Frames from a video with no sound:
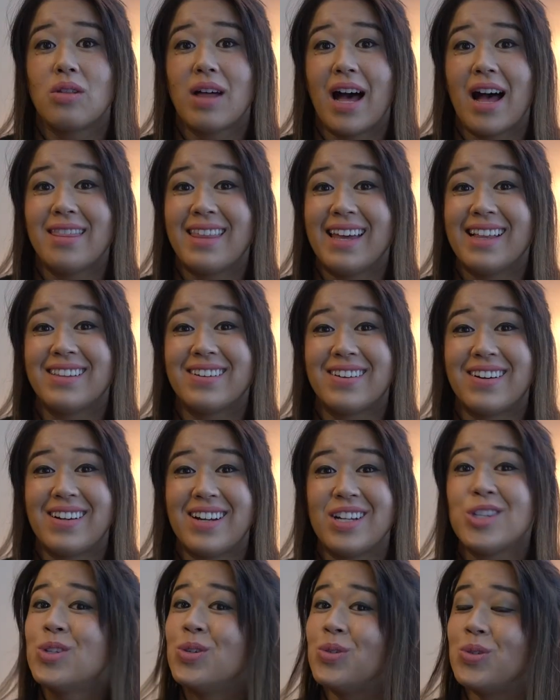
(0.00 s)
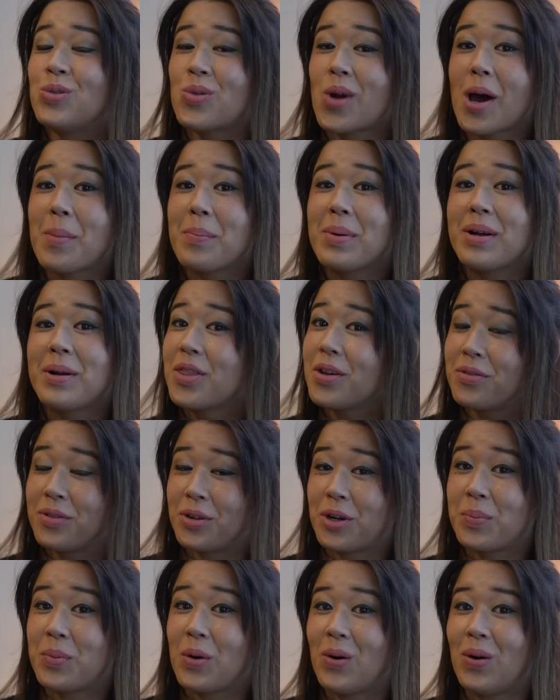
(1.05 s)
that they learn to drop the
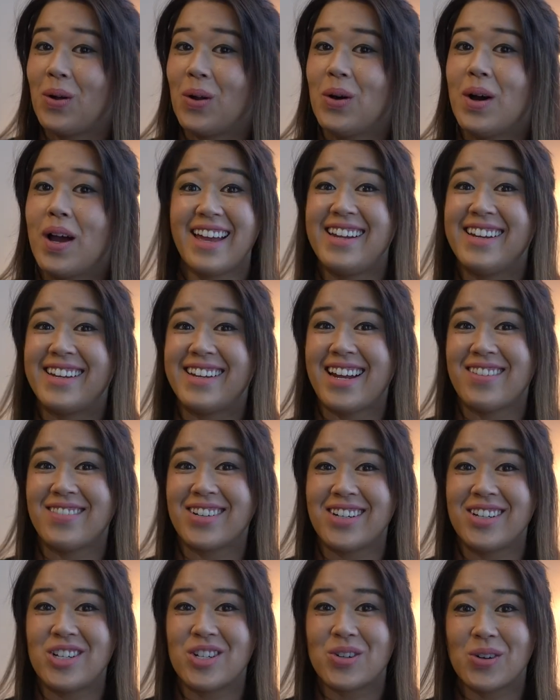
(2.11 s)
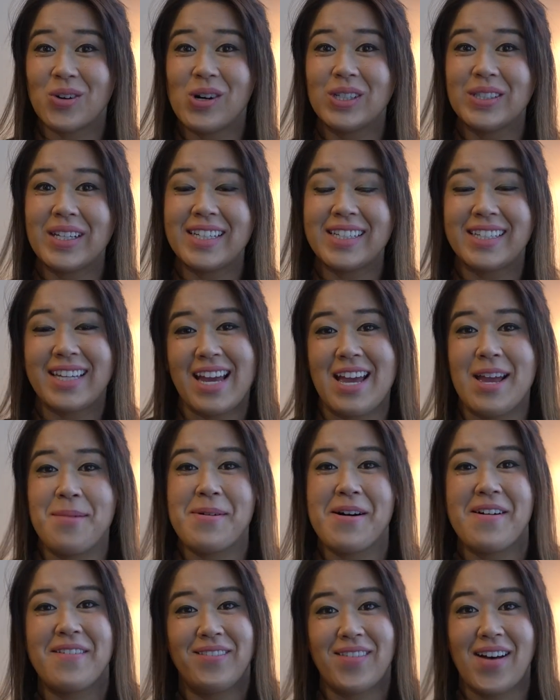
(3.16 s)
flirt pole and you can have a controlled
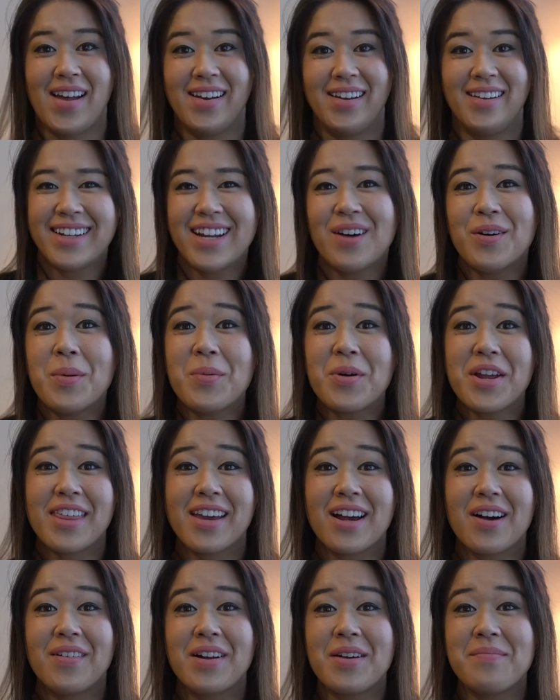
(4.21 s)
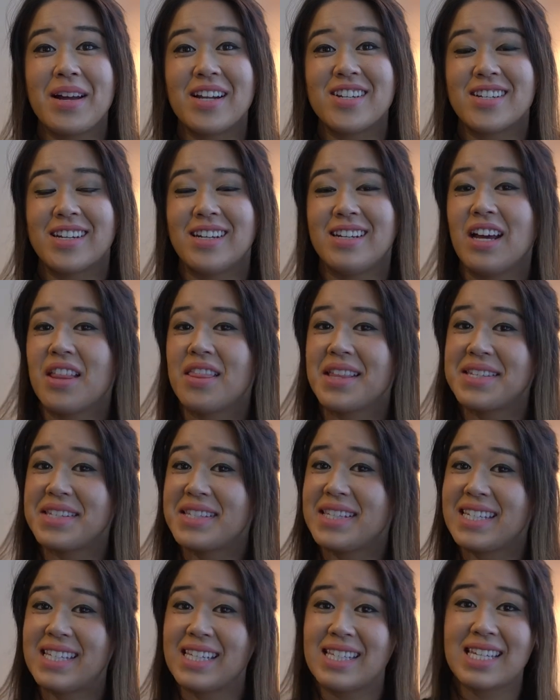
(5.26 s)
game of fun. Now, one more thing I wanna mention, now
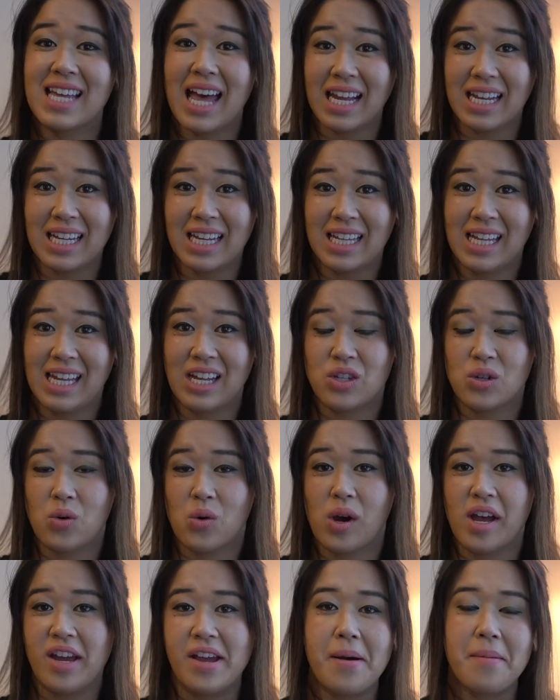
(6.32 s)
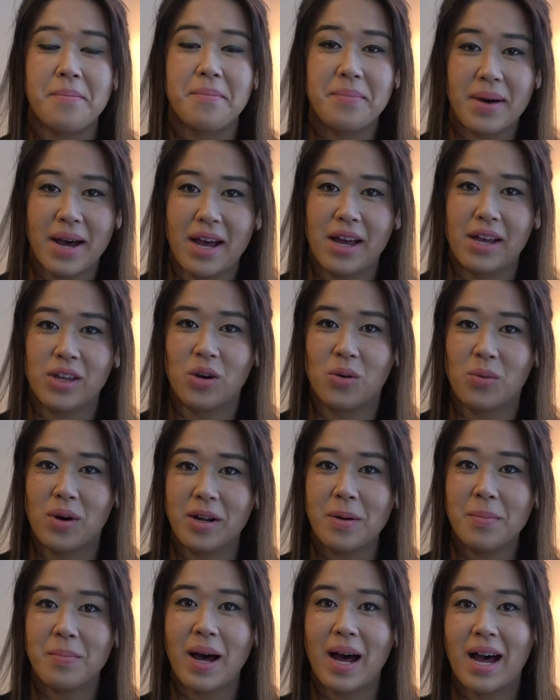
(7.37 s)
this isn't technically a toy, but you'll
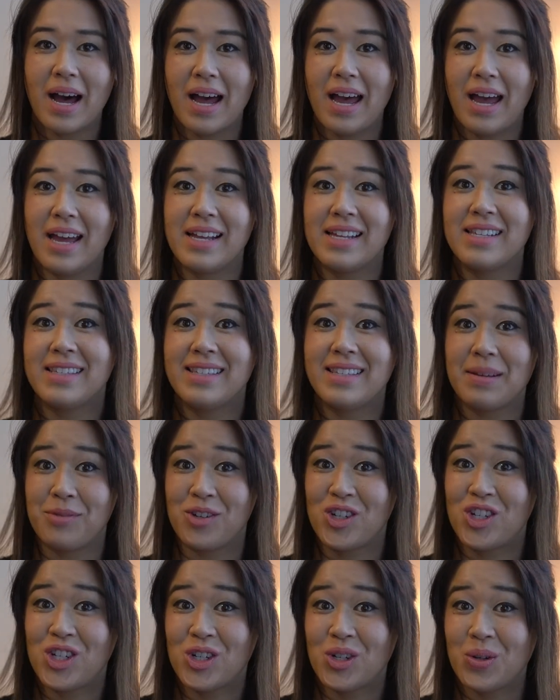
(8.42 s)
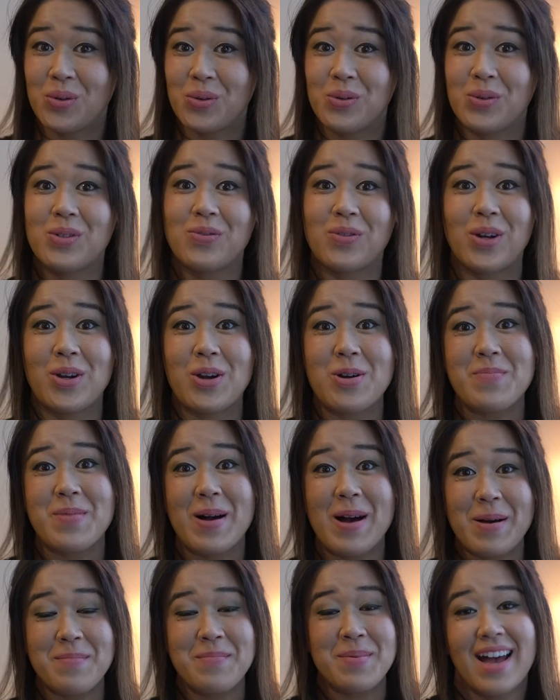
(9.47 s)
wanna buy some chews for your
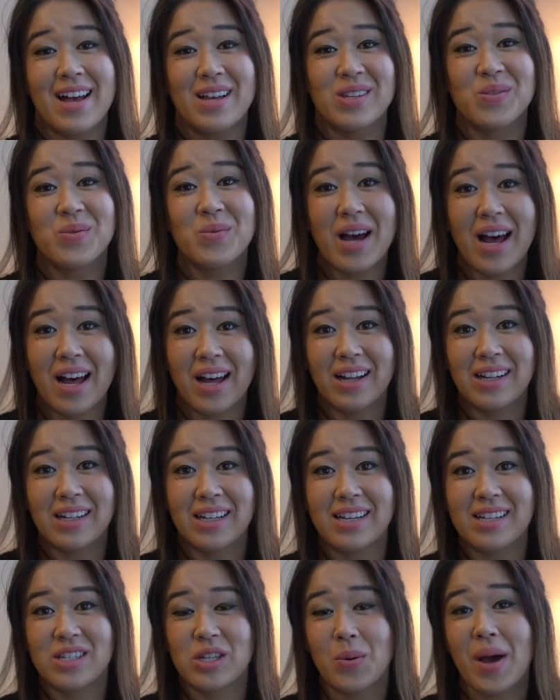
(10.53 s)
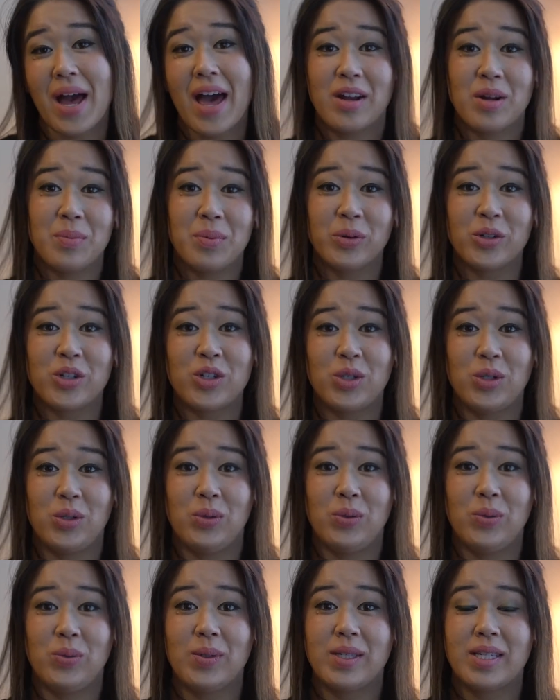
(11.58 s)
pup as well. So edible
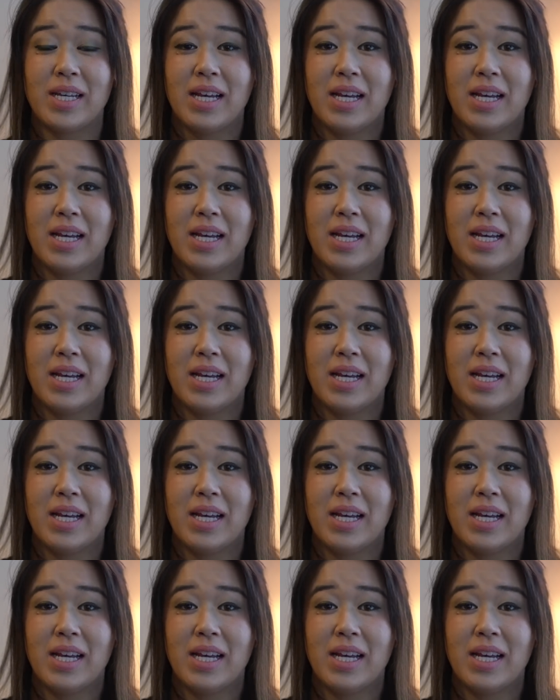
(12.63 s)
chews.